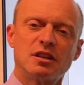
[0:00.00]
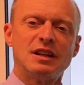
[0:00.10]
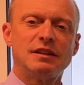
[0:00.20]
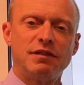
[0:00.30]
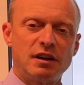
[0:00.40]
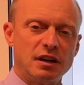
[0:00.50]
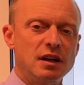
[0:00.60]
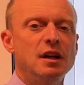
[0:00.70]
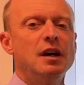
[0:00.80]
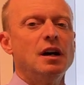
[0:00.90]
that's very
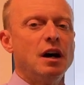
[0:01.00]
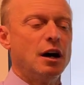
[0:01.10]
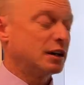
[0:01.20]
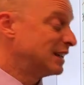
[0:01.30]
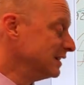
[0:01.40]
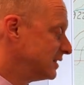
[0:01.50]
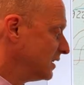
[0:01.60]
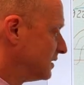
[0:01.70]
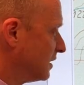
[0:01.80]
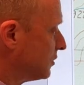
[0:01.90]

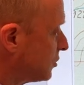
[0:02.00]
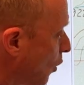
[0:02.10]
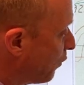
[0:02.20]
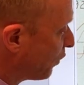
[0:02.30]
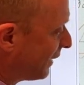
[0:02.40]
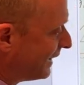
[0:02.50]
consistent. So for